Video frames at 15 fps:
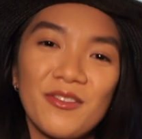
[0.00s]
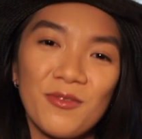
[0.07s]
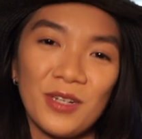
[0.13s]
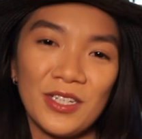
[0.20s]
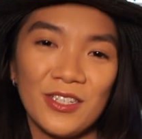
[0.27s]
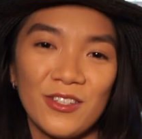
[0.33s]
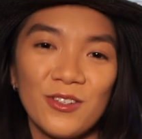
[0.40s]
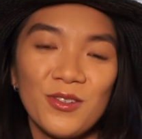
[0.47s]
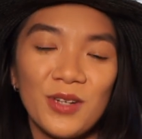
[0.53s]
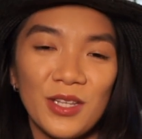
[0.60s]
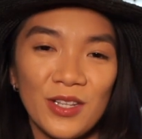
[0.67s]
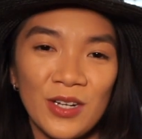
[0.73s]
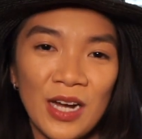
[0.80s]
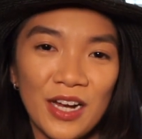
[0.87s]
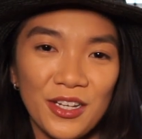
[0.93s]
went to school with
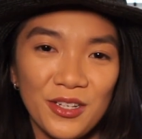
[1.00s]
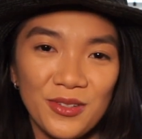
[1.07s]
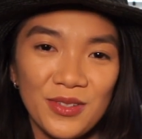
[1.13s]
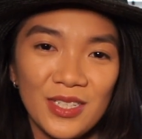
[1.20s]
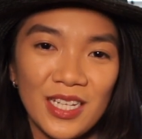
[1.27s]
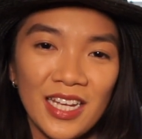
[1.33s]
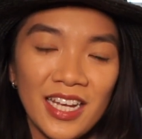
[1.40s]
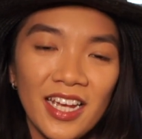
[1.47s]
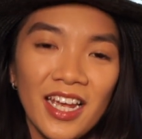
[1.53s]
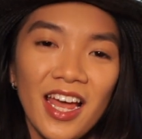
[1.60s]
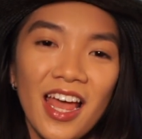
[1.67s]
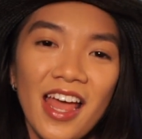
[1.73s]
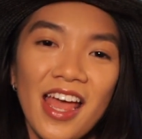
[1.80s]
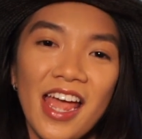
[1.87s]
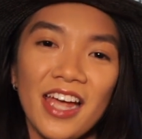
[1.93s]
her at UT,
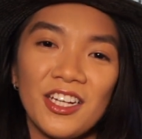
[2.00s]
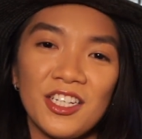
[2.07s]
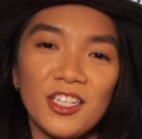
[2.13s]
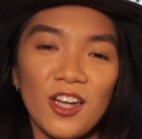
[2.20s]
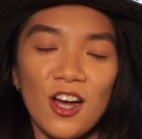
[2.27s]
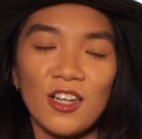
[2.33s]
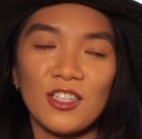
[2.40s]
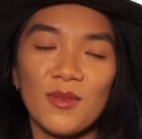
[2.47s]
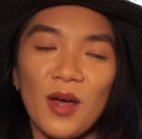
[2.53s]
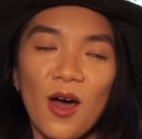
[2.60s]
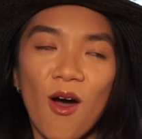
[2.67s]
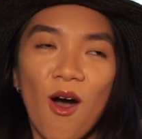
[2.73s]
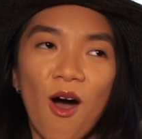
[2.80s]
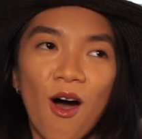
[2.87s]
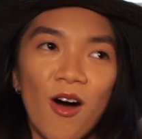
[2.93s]
and she talks about
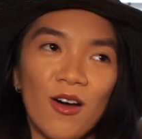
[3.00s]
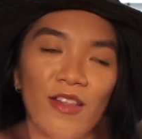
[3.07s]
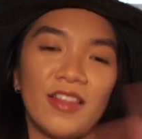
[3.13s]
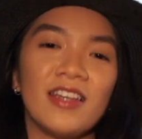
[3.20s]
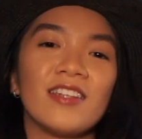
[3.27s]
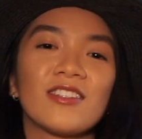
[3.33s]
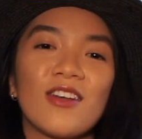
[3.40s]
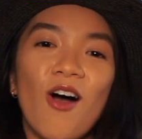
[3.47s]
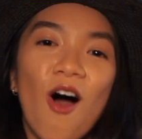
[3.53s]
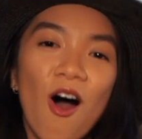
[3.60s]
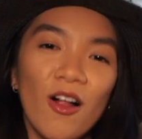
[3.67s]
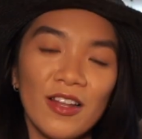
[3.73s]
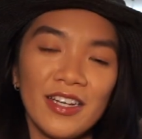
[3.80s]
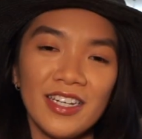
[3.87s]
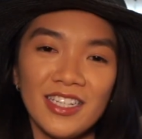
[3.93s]
all things
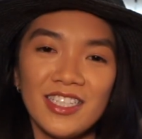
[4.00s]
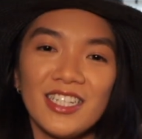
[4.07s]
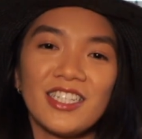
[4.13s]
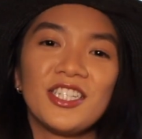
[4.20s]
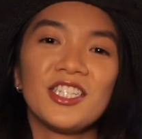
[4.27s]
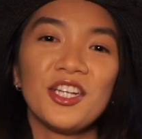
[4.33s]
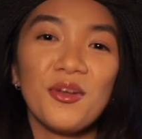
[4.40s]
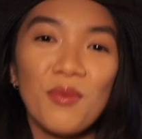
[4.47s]
college. She